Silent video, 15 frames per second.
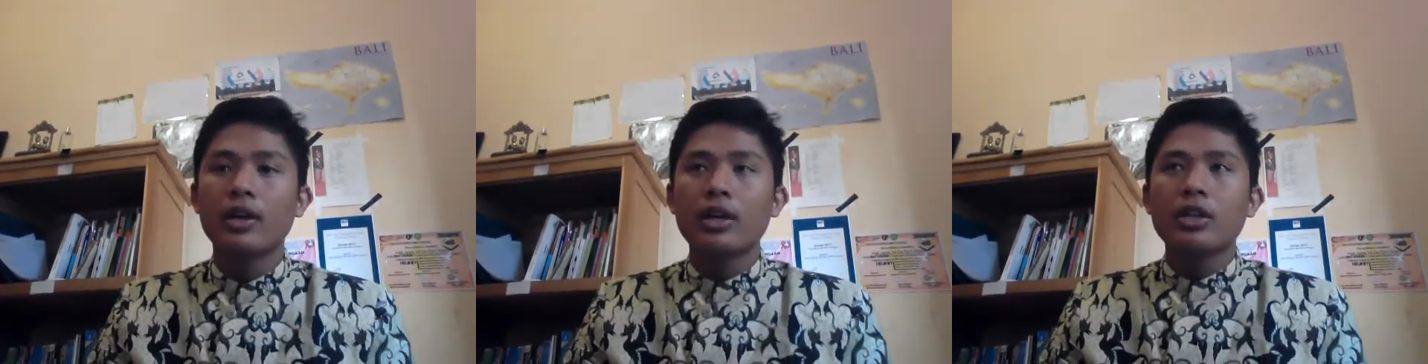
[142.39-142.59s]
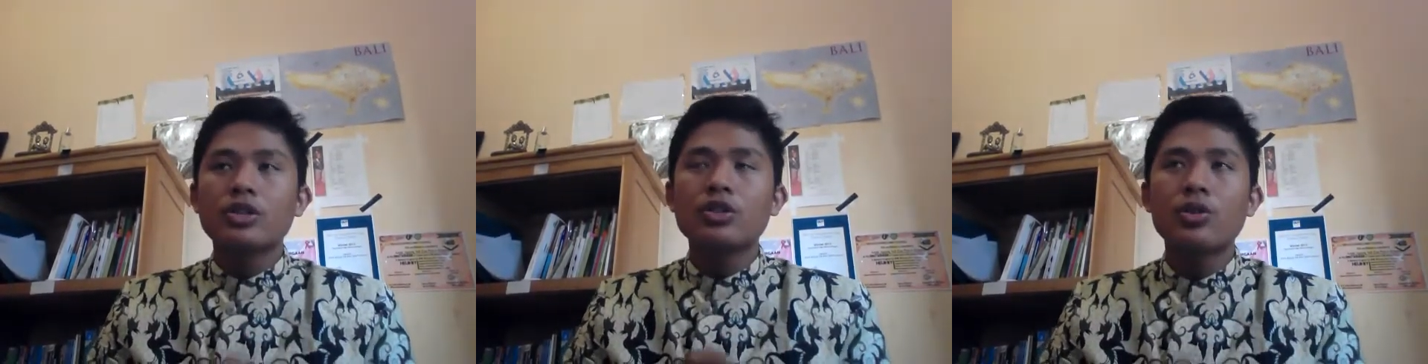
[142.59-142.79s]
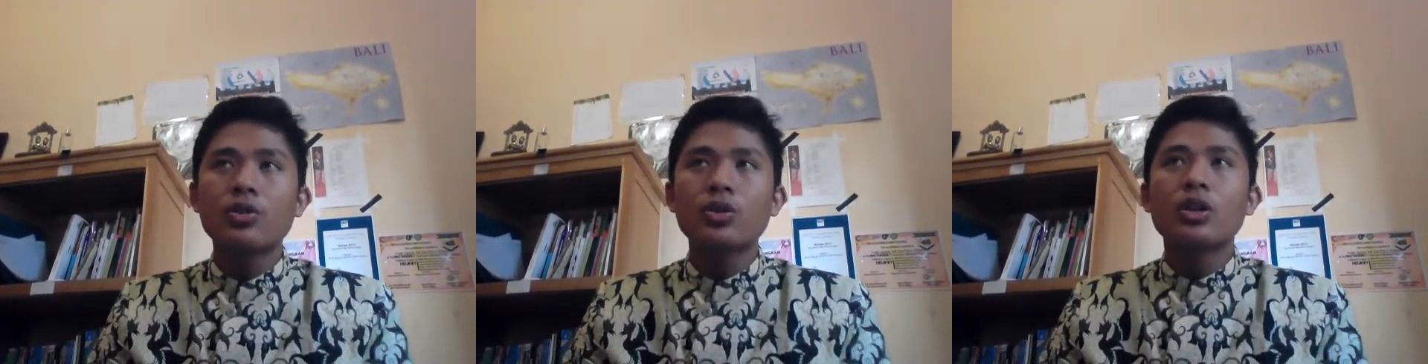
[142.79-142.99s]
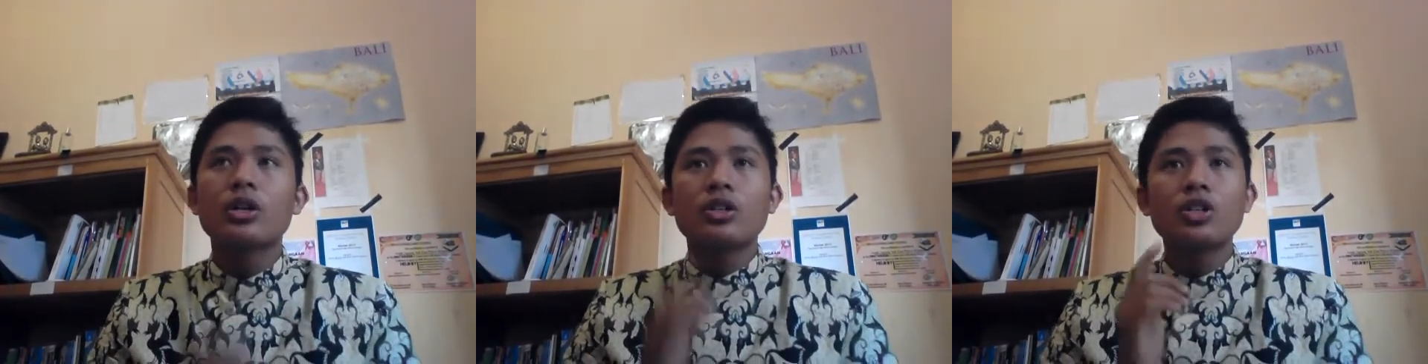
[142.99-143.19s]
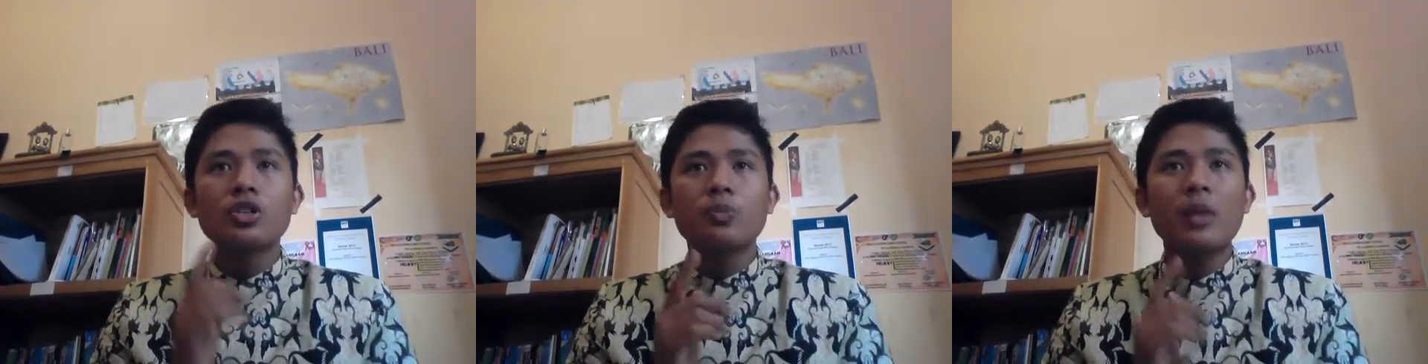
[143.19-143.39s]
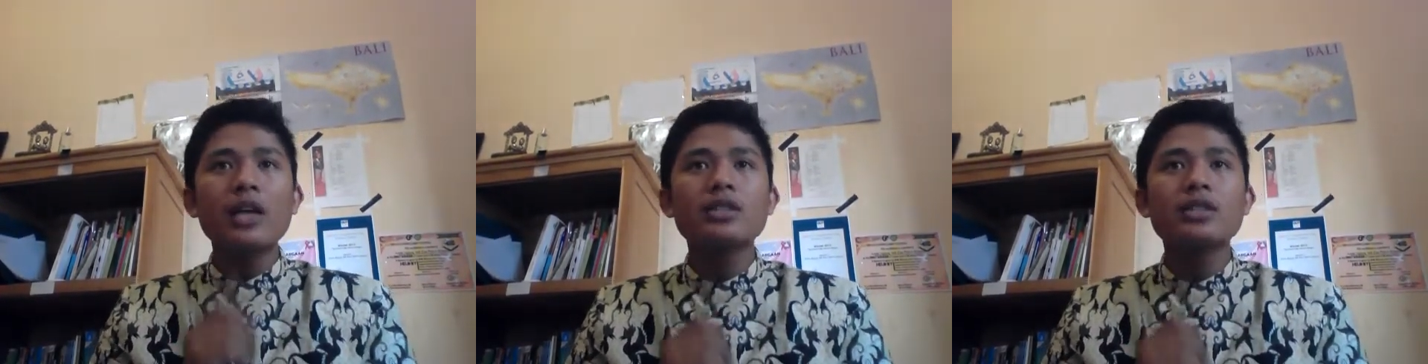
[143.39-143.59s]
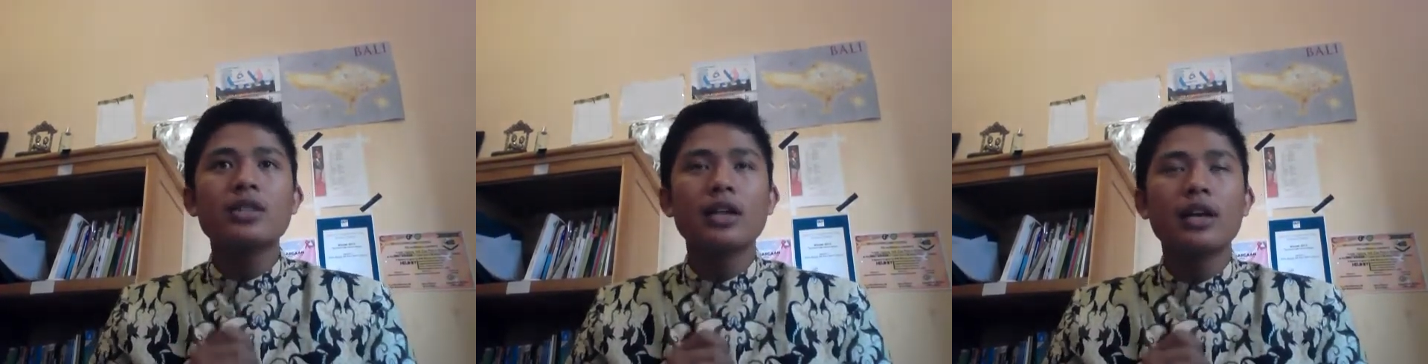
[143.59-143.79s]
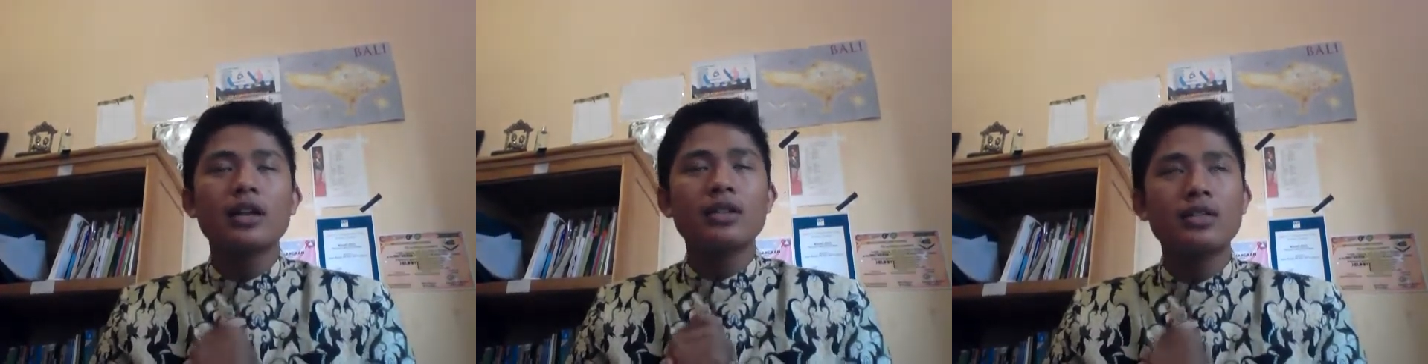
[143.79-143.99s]
So this
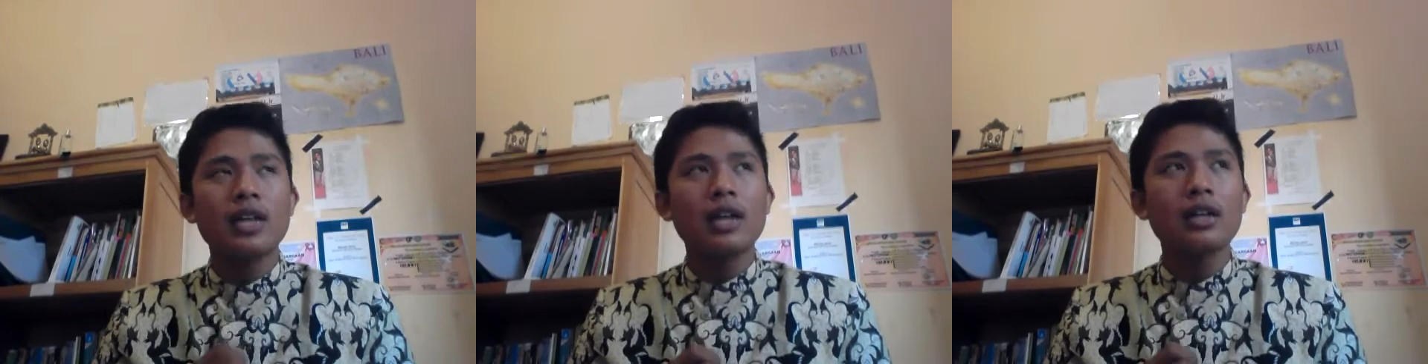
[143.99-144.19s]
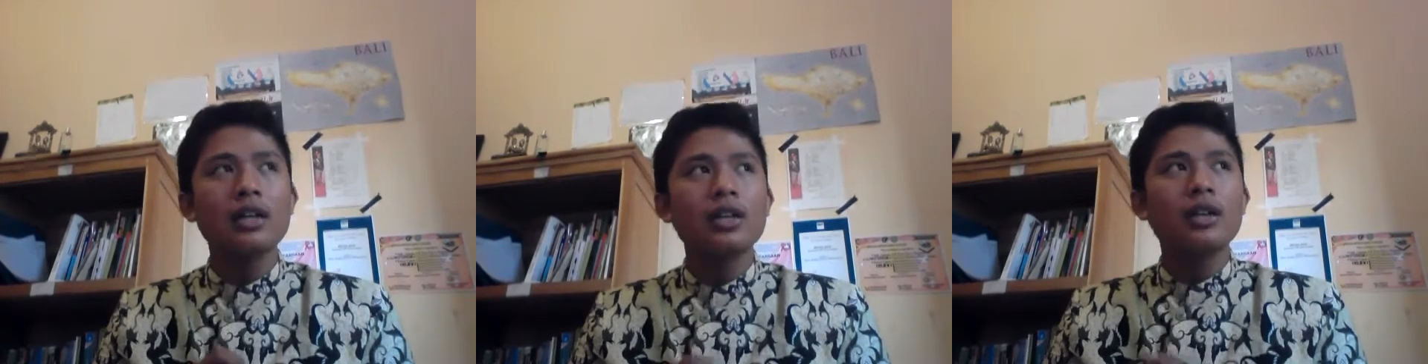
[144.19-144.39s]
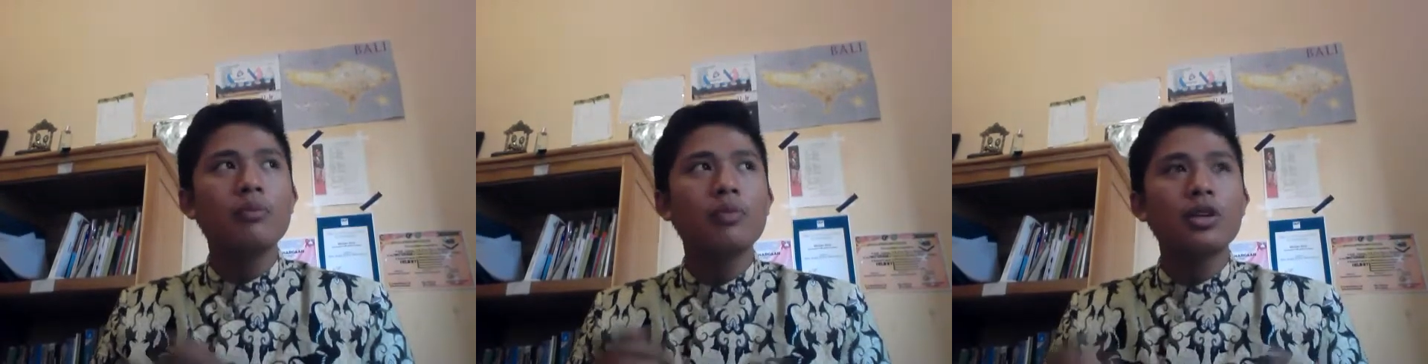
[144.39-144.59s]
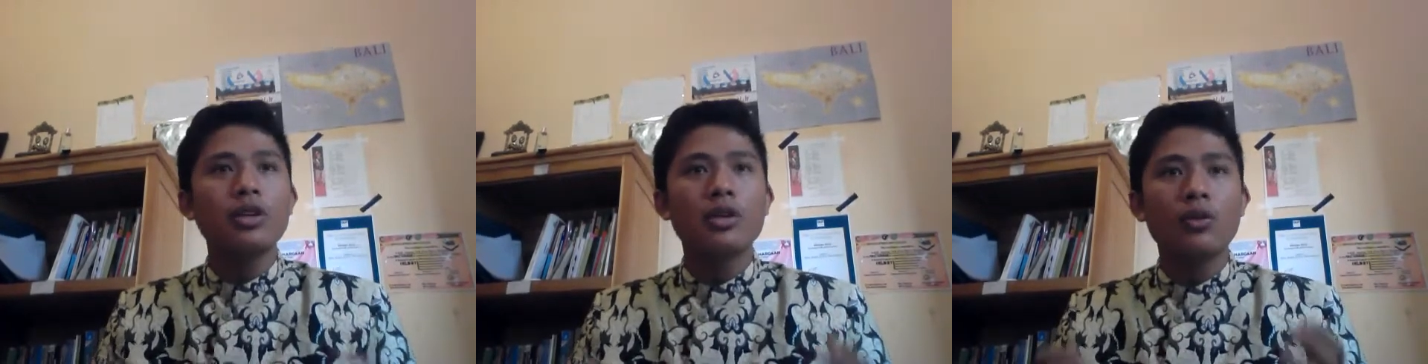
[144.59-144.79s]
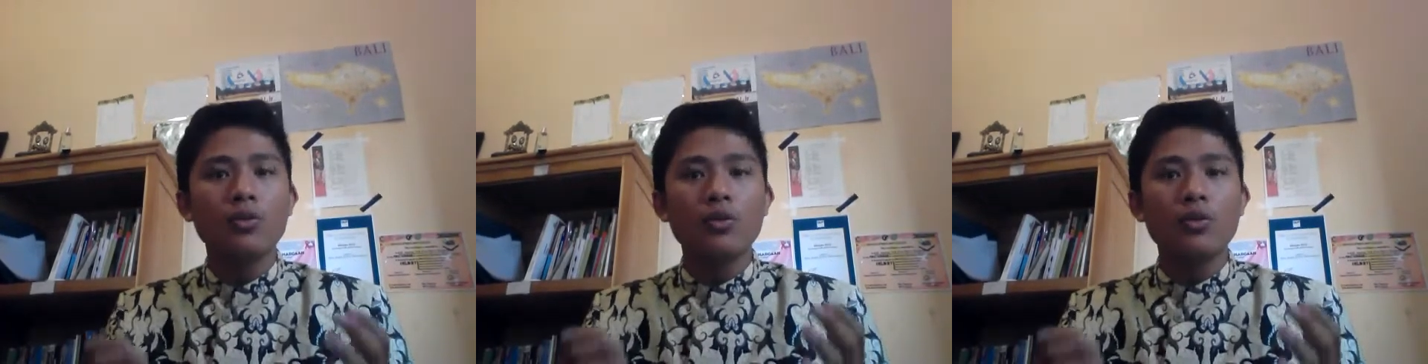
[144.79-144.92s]
plastic exactly can be